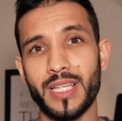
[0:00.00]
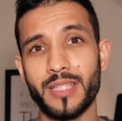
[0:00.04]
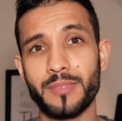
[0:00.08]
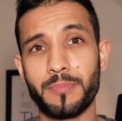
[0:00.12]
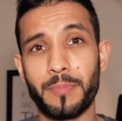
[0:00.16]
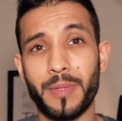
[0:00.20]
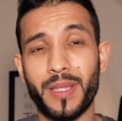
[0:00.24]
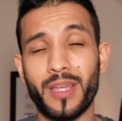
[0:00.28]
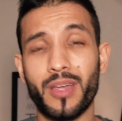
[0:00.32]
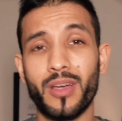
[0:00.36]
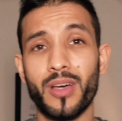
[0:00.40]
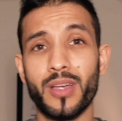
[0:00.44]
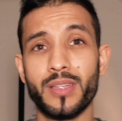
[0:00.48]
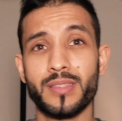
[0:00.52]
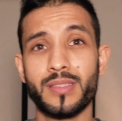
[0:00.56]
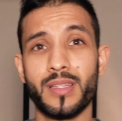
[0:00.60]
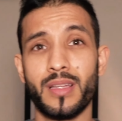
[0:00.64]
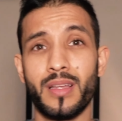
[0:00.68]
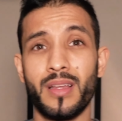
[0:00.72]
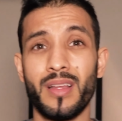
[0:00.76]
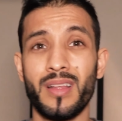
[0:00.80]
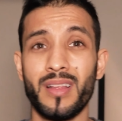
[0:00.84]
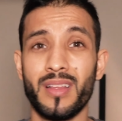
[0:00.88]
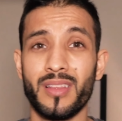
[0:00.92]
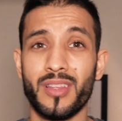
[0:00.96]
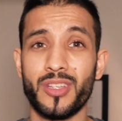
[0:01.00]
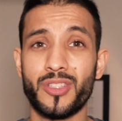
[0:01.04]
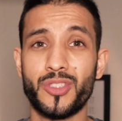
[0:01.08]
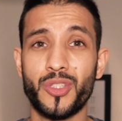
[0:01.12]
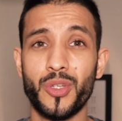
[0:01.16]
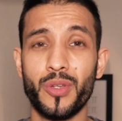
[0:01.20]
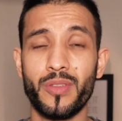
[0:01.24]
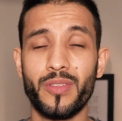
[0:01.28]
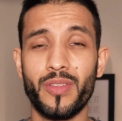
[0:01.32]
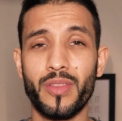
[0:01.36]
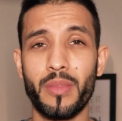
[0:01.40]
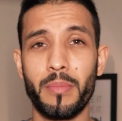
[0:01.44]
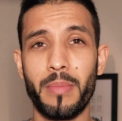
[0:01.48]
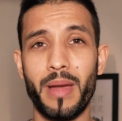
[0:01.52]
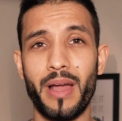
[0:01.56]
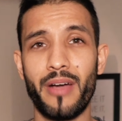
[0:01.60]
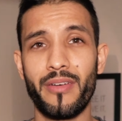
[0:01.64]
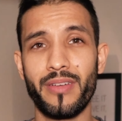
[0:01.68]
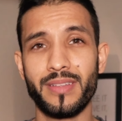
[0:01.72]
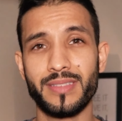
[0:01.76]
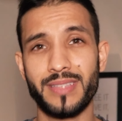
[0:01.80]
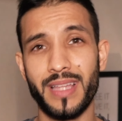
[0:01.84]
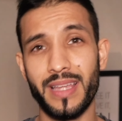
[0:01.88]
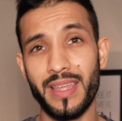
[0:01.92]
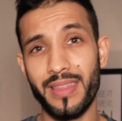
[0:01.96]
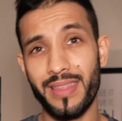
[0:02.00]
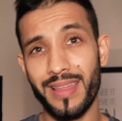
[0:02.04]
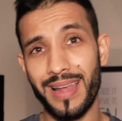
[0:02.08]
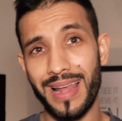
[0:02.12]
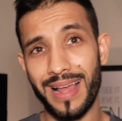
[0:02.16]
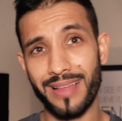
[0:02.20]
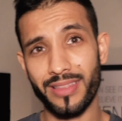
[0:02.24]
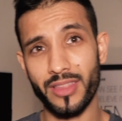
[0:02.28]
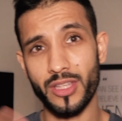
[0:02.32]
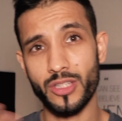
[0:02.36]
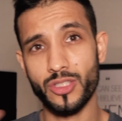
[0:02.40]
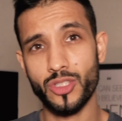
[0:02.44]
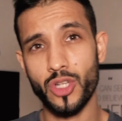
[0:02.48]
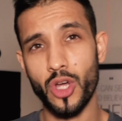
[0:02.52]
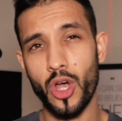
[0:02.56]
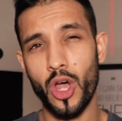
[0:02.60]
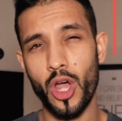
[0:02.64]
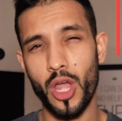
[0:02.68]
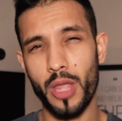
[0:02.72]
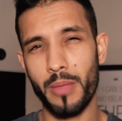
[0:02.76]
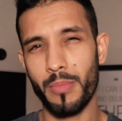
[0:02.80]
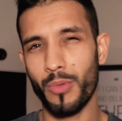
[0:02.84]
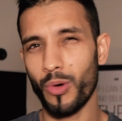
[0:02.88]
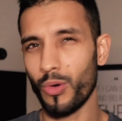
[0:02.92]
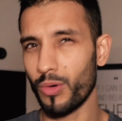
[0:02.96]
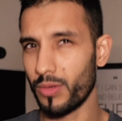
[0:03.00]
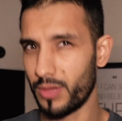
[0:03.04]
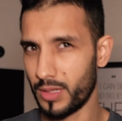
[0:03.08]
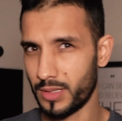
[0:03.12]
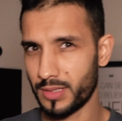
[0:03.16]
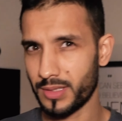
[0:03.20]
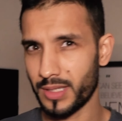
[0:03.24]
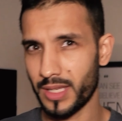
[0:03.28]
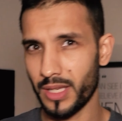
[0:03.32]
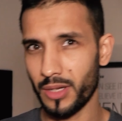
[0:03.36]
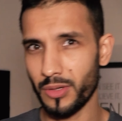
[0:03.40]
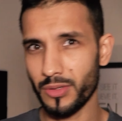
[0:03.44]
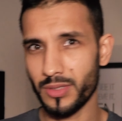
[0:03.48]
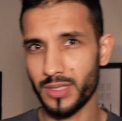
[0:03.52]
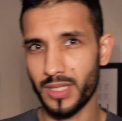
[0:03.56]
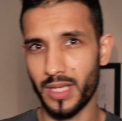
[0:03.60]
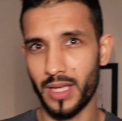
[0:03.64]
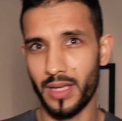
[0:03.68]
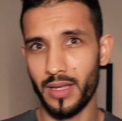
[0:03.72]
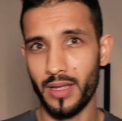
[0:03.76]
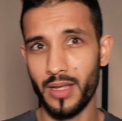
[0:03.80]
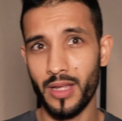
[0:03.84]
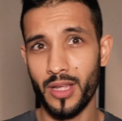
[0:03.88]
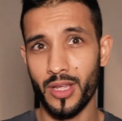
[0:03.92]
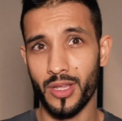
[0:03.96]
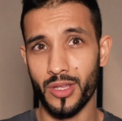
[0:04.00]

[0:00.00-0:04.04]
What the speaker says: it's because the truth of the matter is they either lack the time or the skill set.